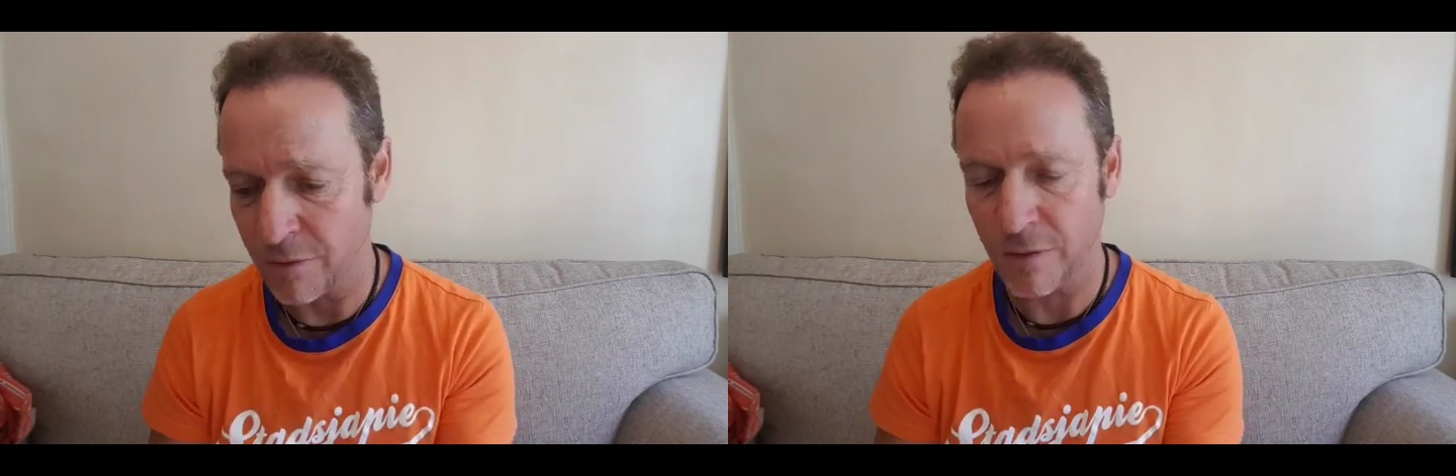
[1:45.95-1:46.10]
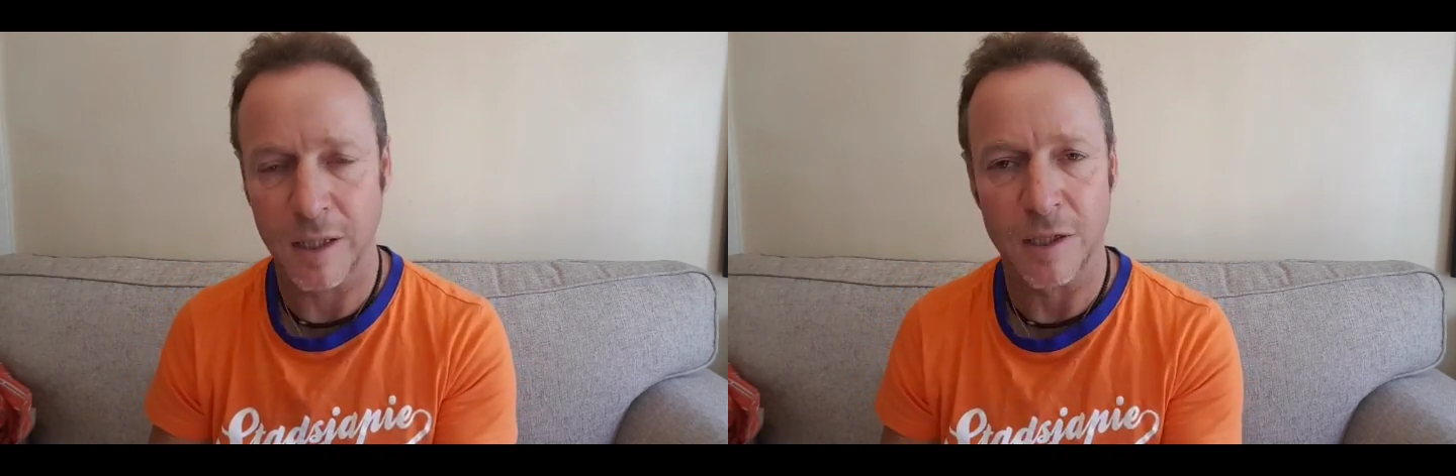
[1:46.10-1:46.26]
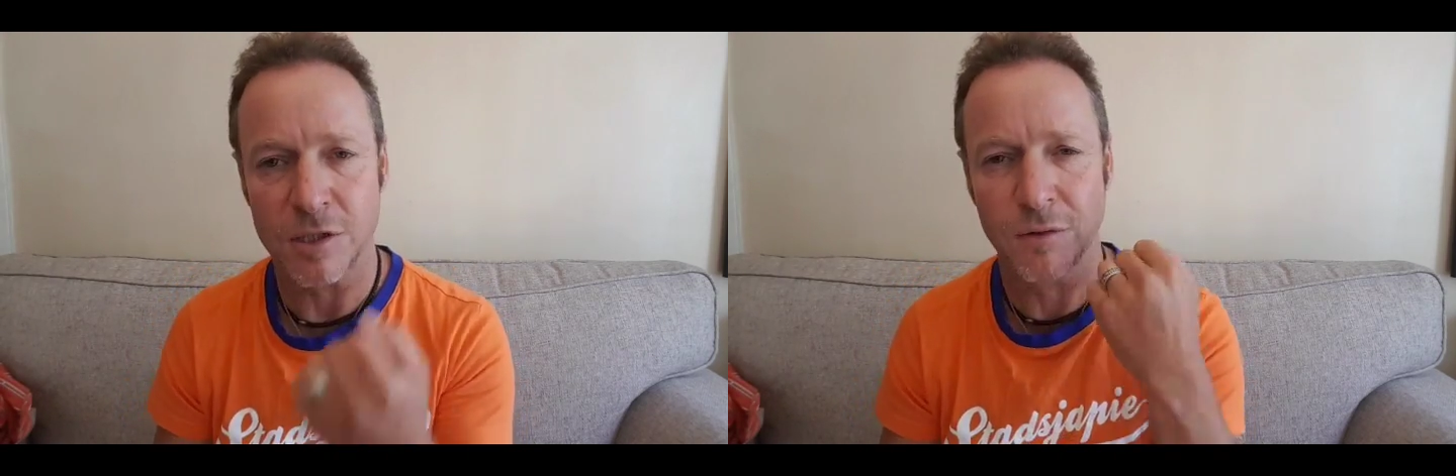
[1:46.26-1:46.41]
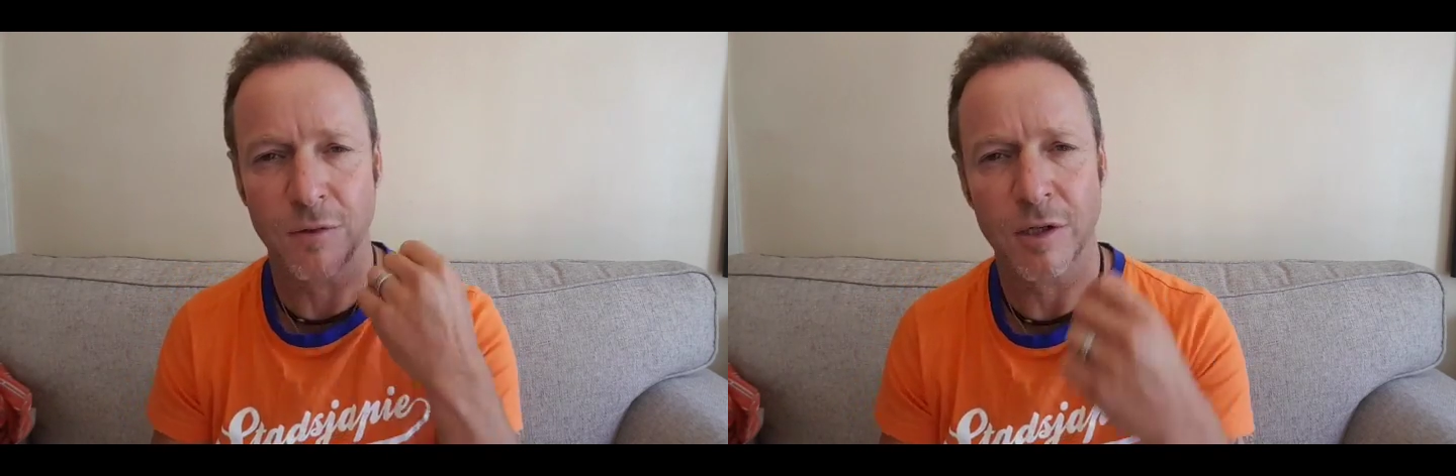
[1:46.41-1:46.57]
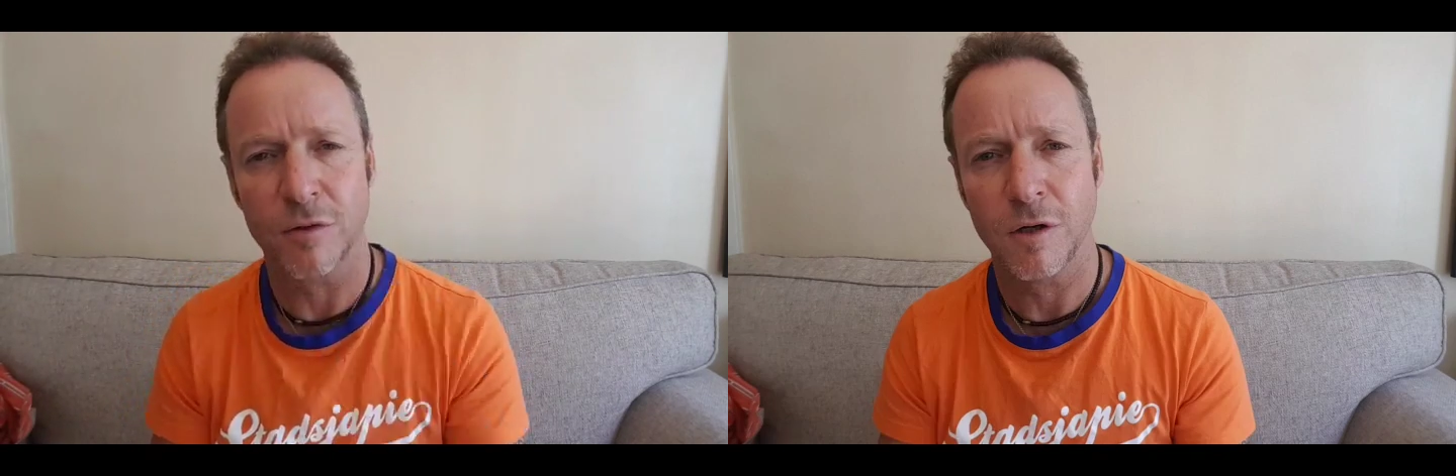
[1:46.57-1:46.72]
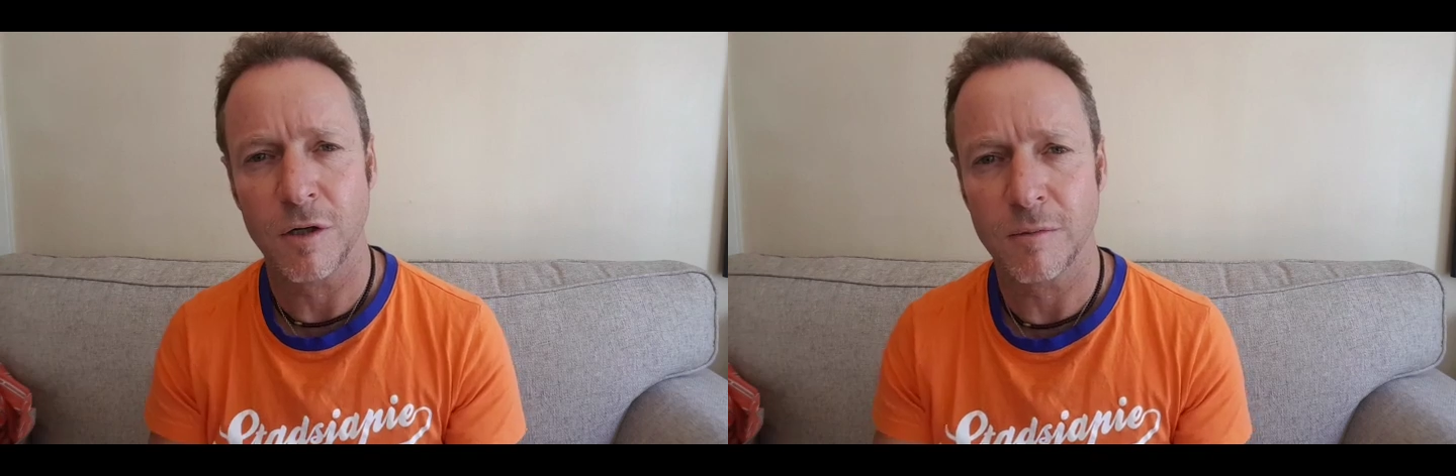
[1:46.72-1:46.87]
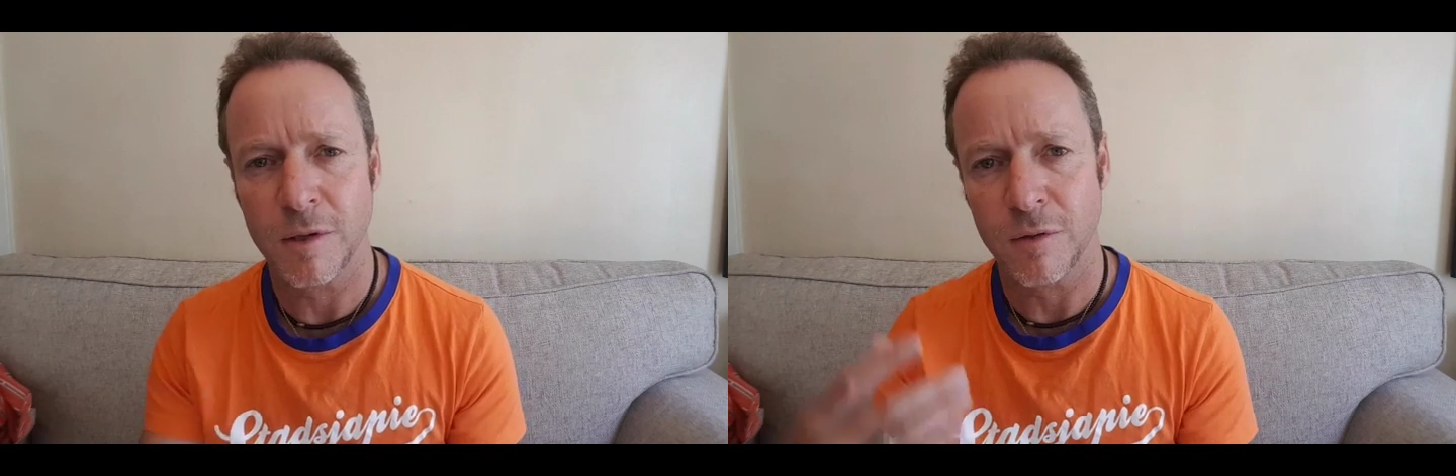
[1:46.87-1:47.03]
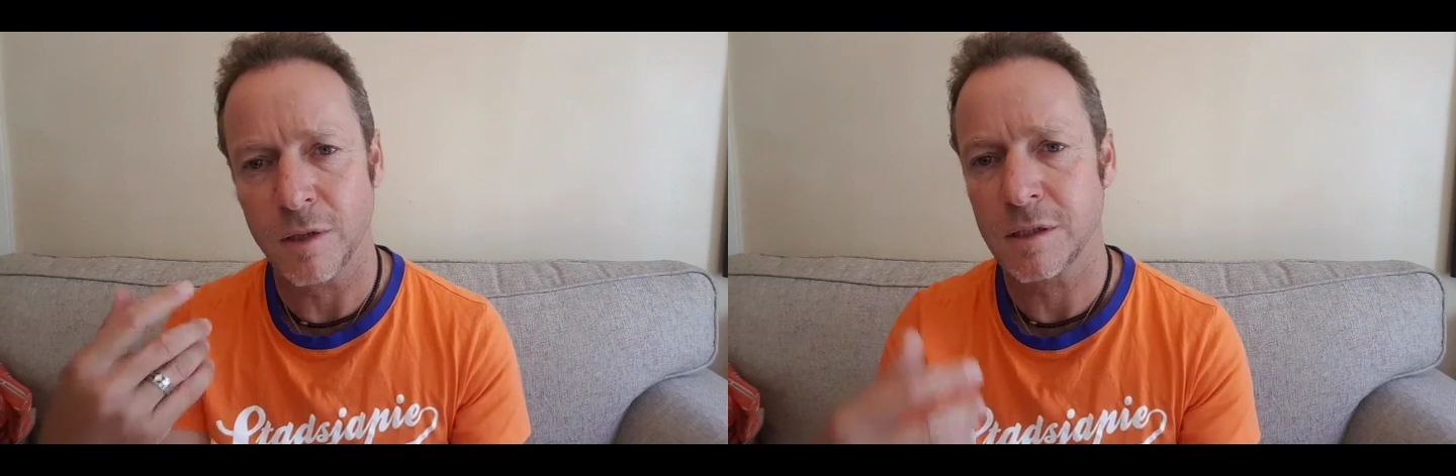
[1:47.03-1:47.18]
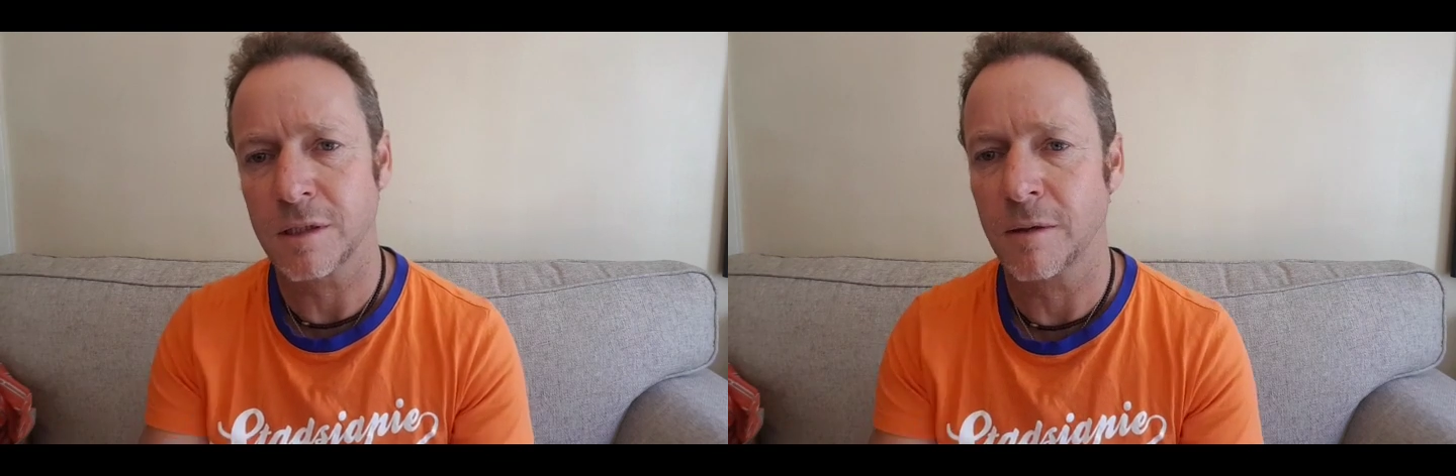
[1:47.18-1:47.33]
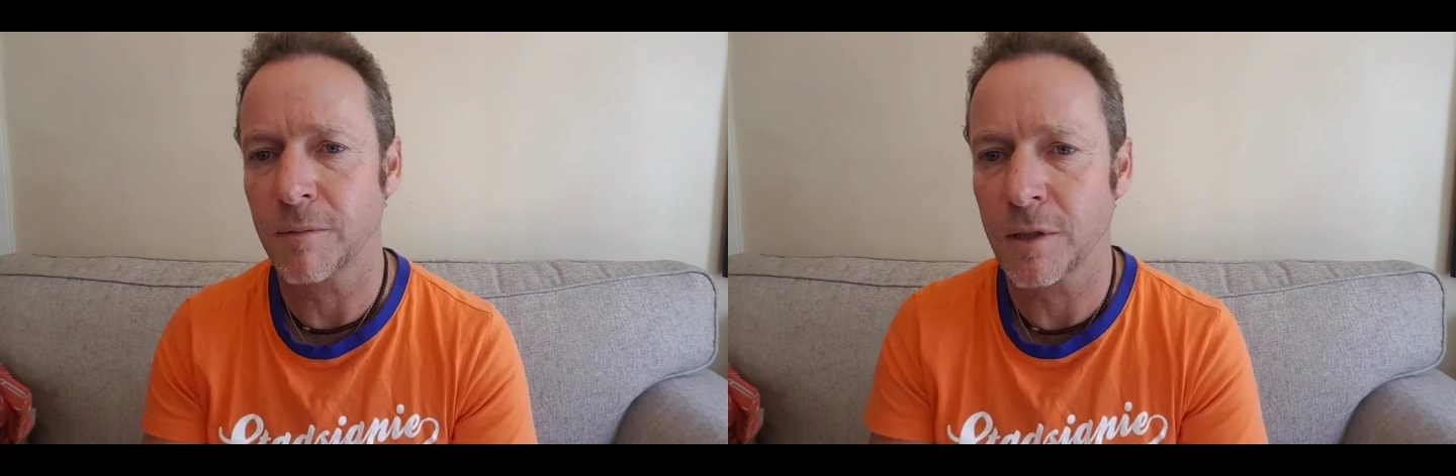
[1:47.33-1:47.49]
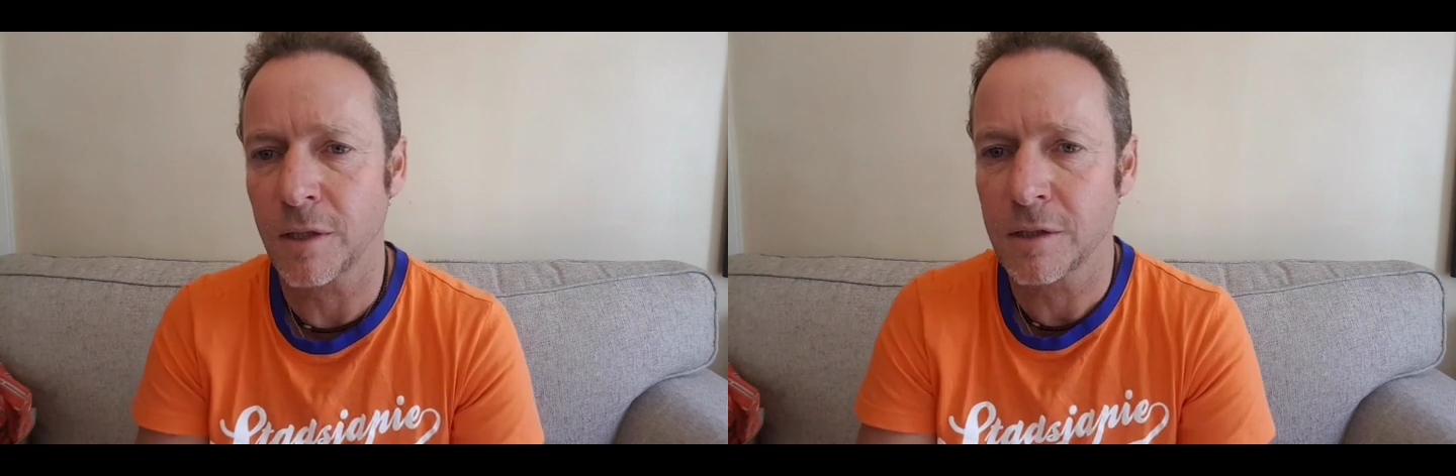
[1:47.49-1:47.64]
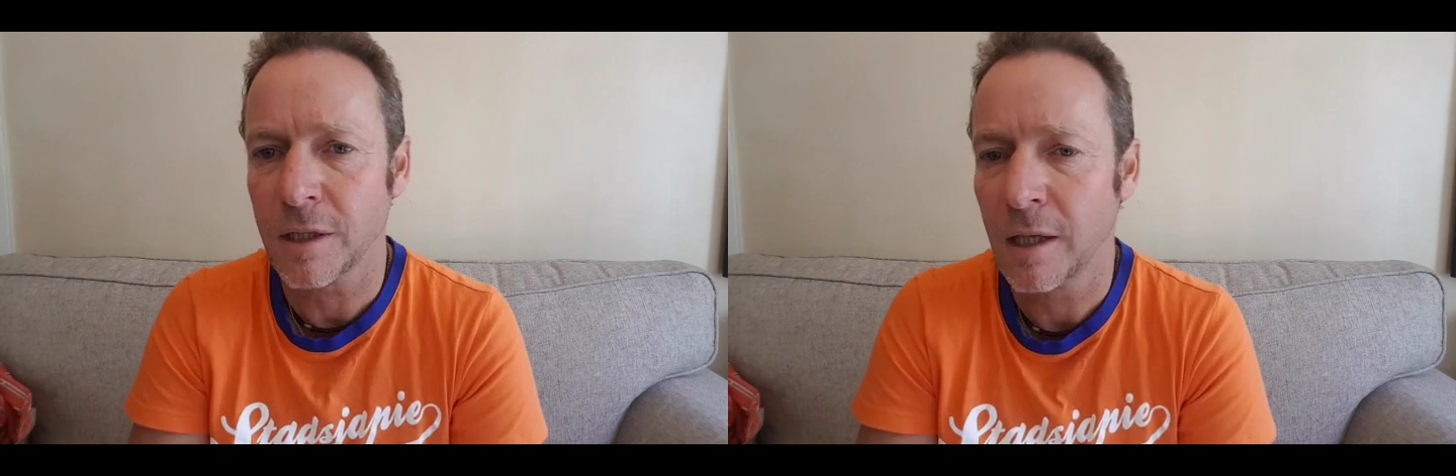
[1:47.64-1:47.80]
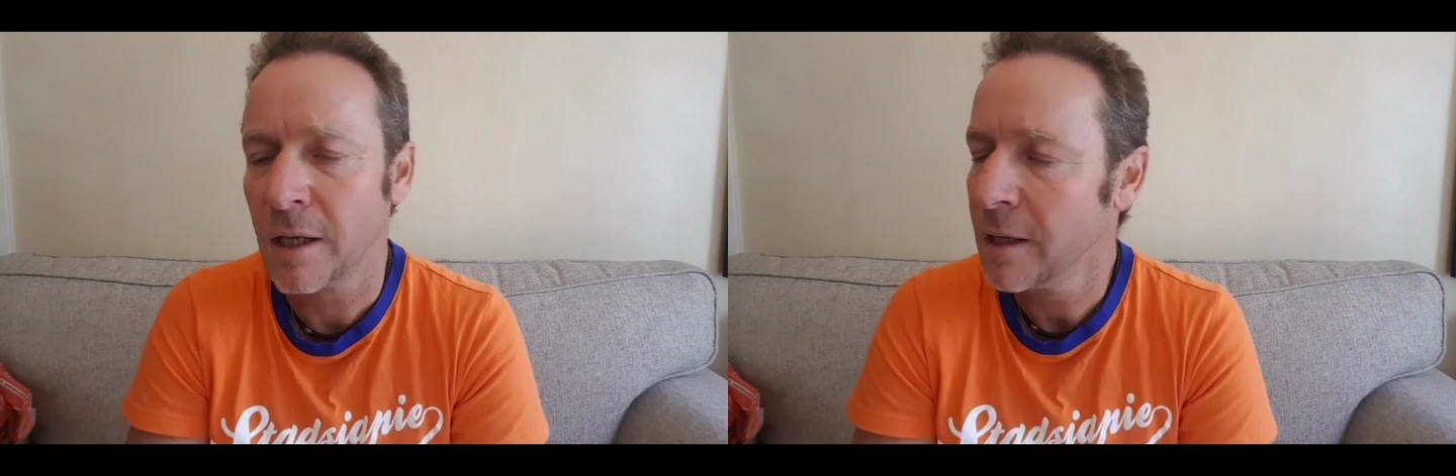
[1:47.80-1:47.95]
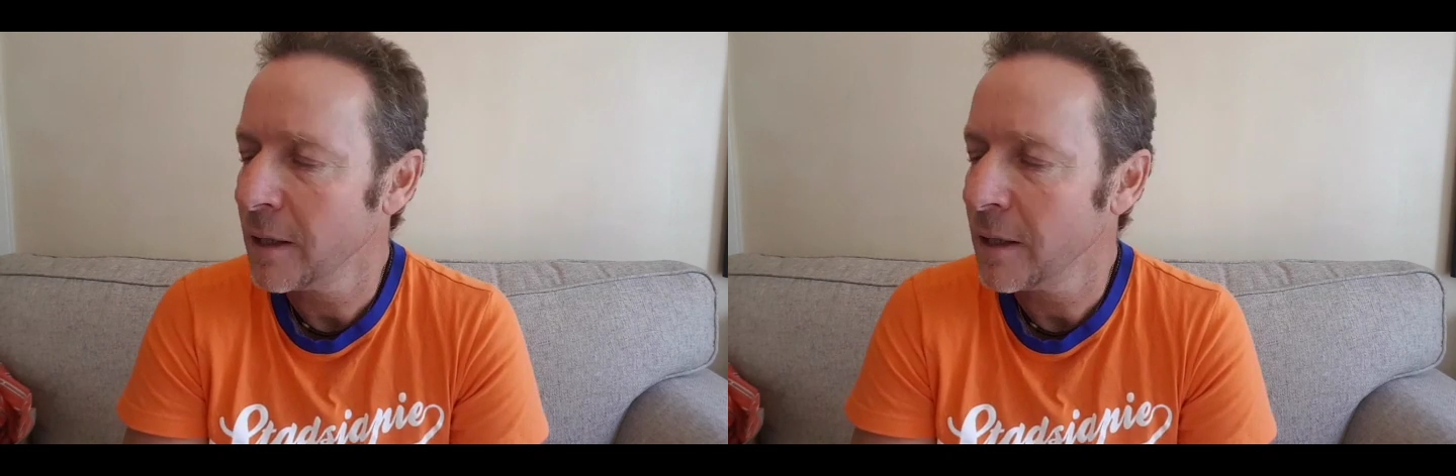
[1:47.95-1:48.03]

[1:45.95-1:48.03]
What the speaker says: We were catching red Roman, red stump nose,